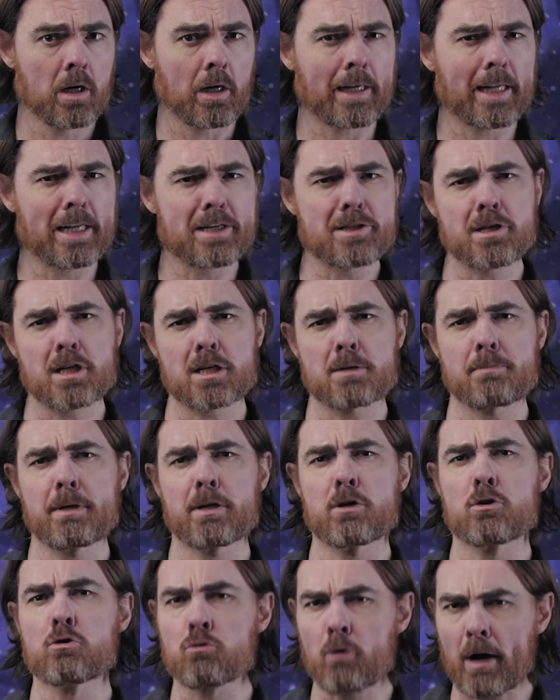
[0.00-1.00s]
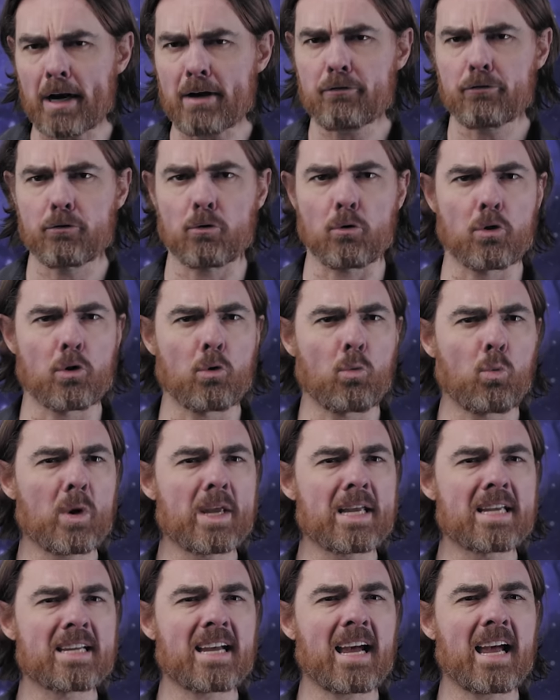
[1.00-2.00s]
Let's just be grateful that
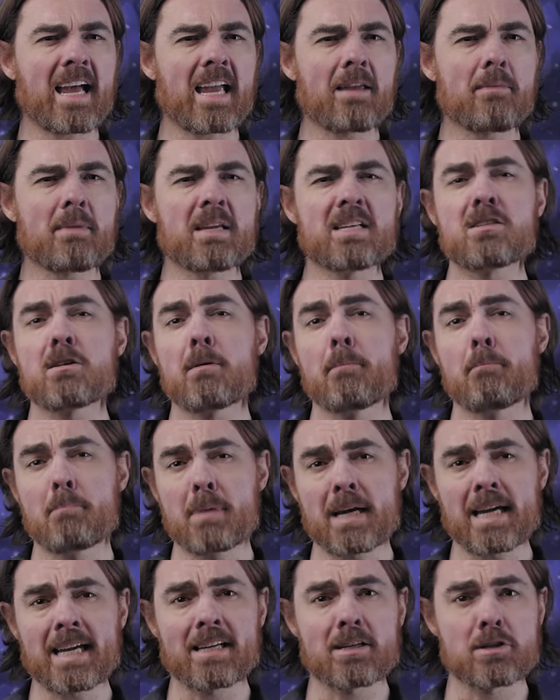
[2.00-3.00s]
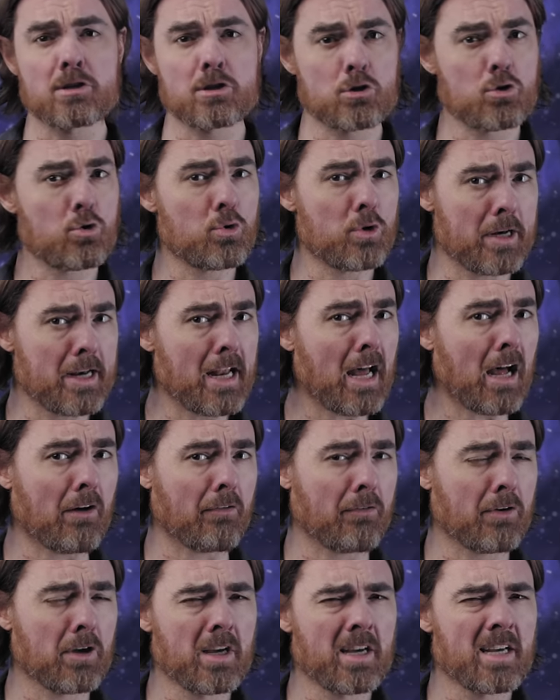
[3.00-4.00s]
we came into being soon
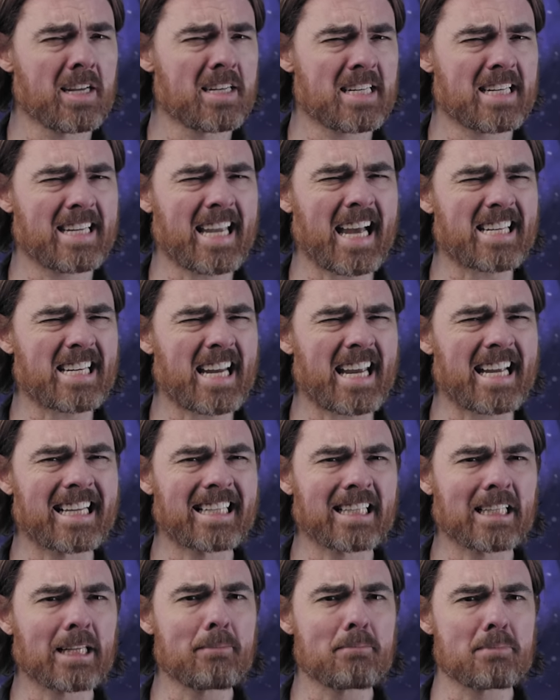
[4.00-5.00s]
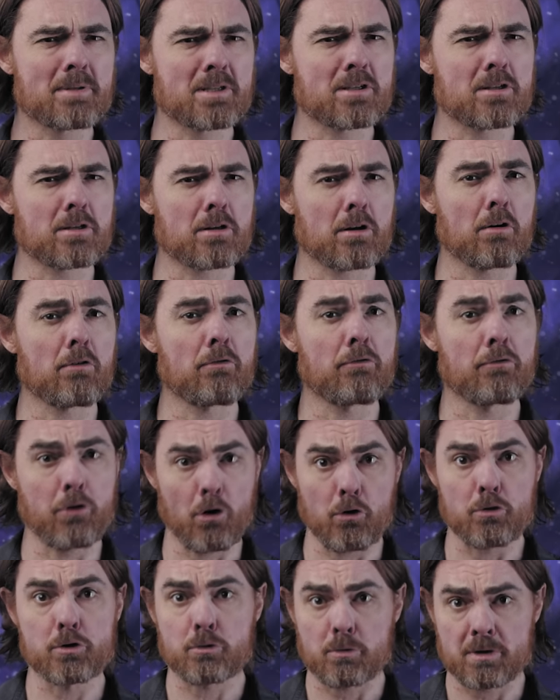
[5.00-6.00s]
enough to catch a glimpse of
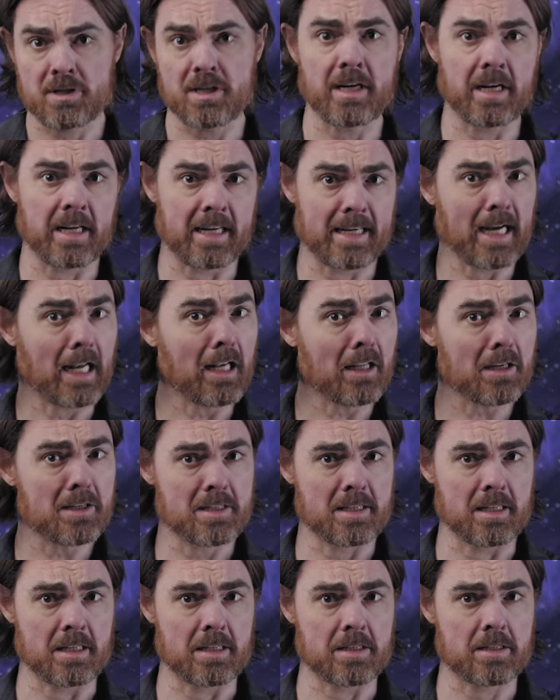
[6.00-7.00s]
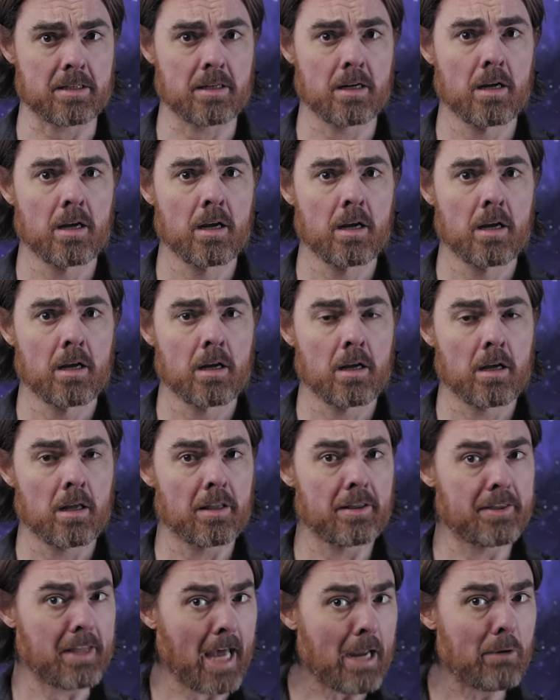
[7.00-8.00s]
those receding galaxies.
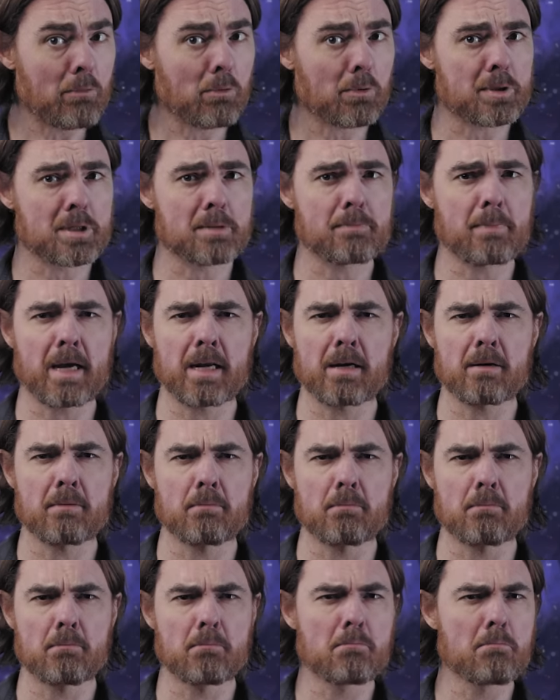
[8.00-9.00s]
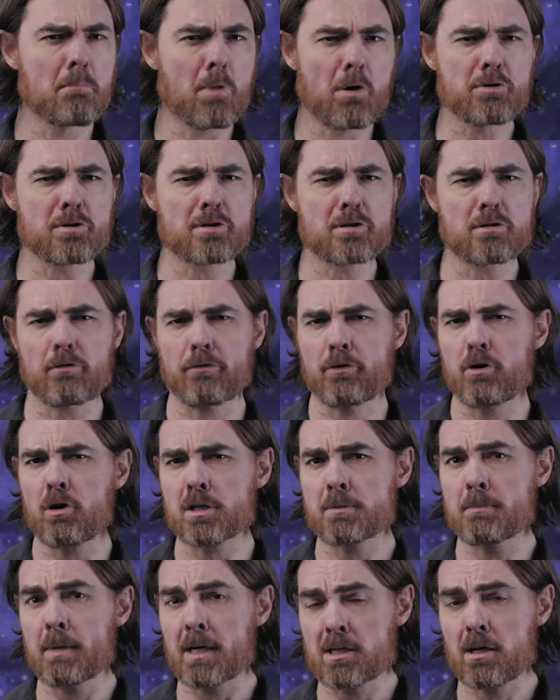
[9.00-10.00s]
They will spend most of
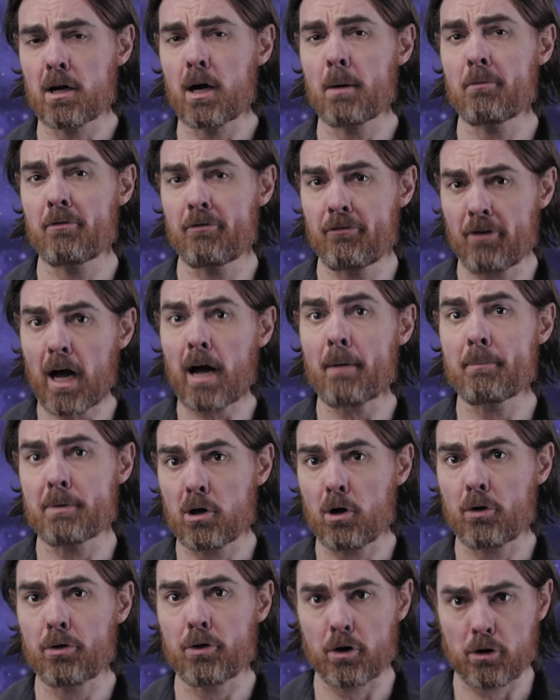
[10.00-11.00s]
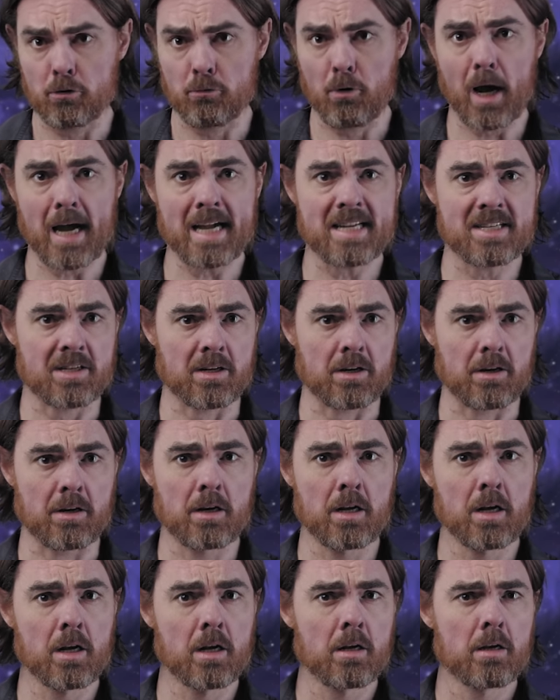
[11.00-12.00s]
cosmic time far beyond the
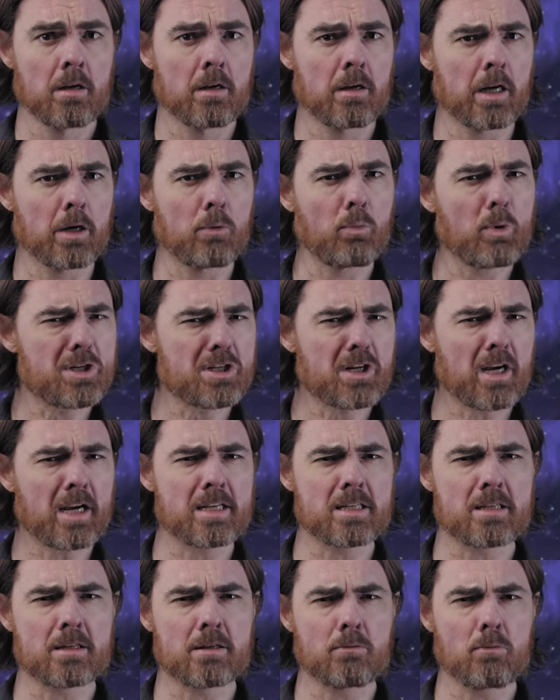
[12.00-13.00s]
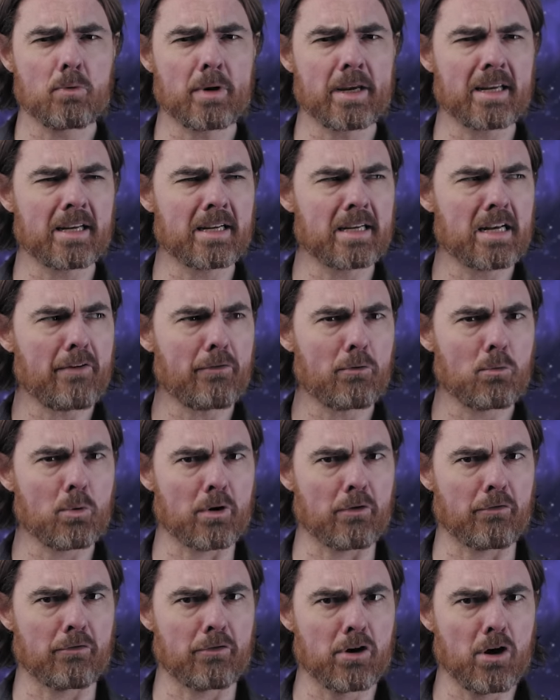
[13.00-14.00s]
horizon, in which case we never would
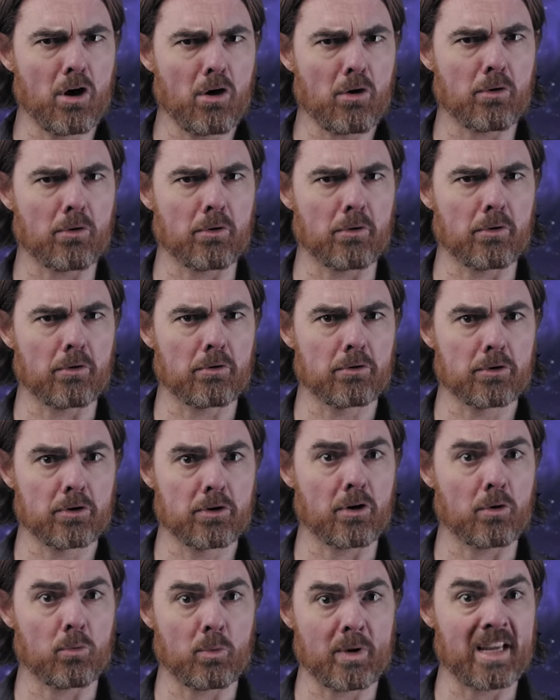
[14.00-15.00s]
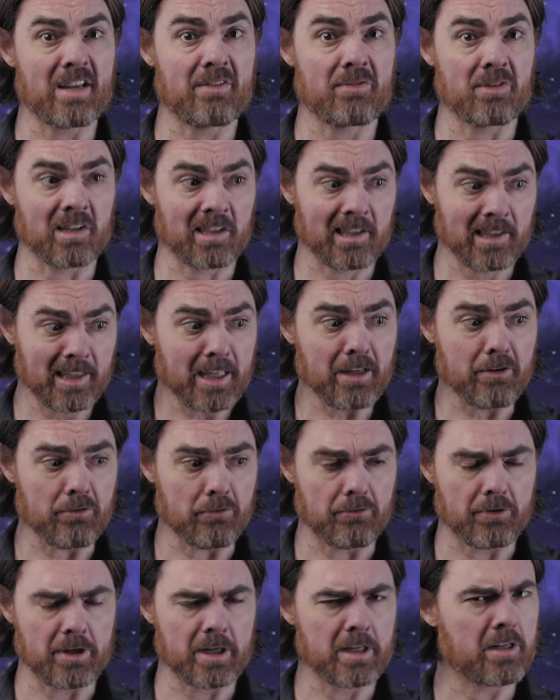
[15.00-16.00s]
have known that we even
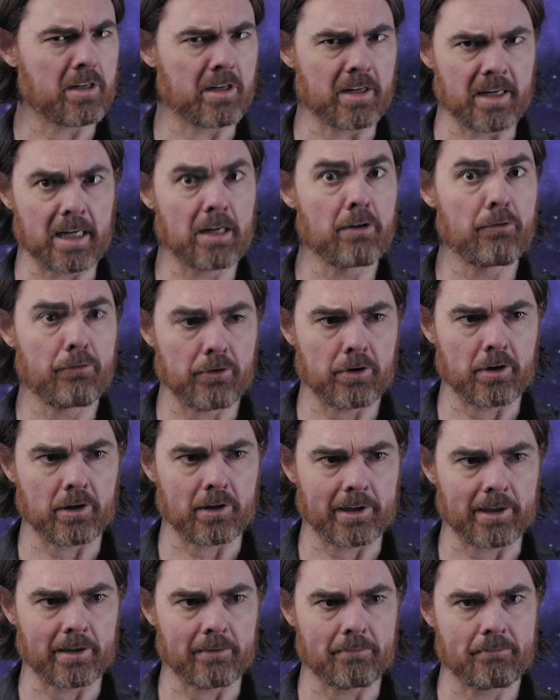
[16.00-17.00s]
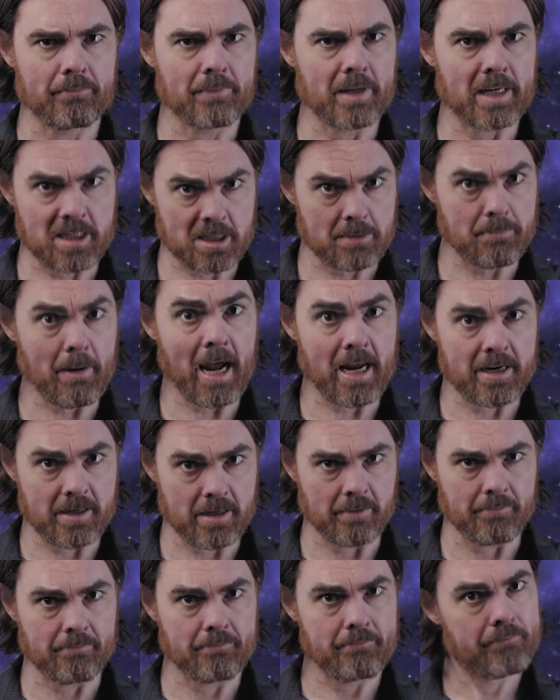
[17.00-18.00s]
live in an infinitely
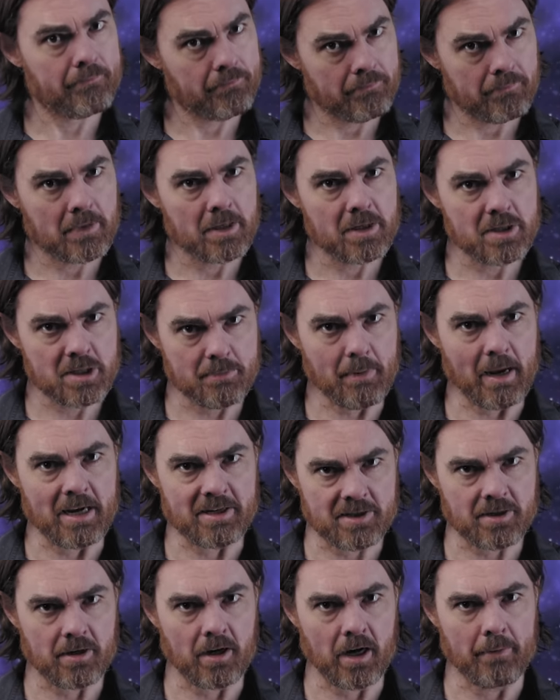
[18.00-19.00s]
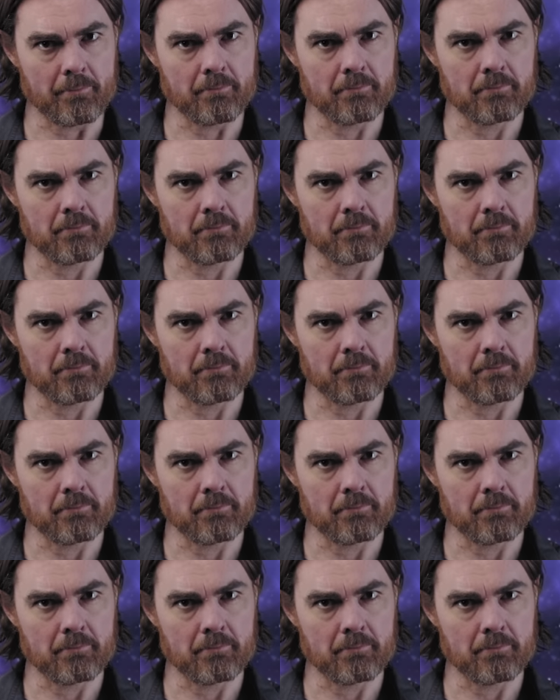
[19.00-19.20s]
expanding space-time.